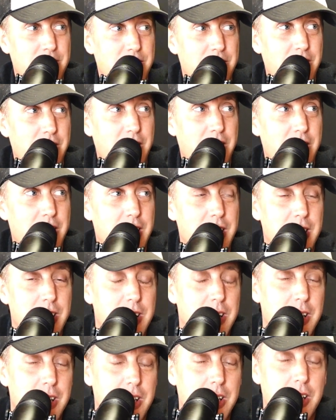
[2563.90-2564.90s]

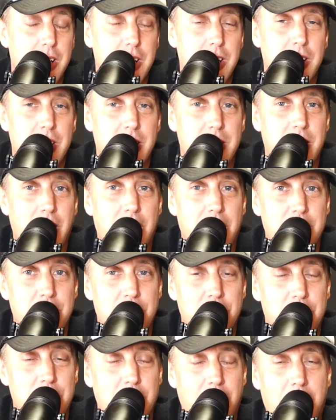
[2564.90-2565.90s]
And
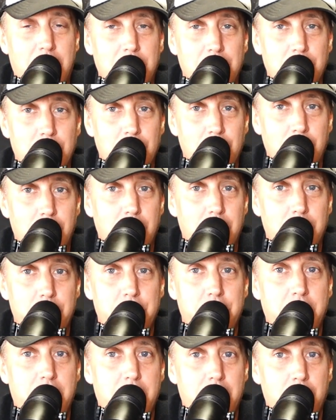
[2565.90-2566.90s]
I
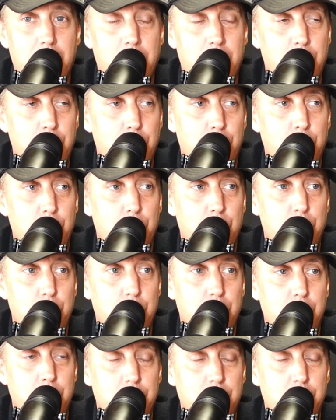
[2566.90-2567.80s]
love that whole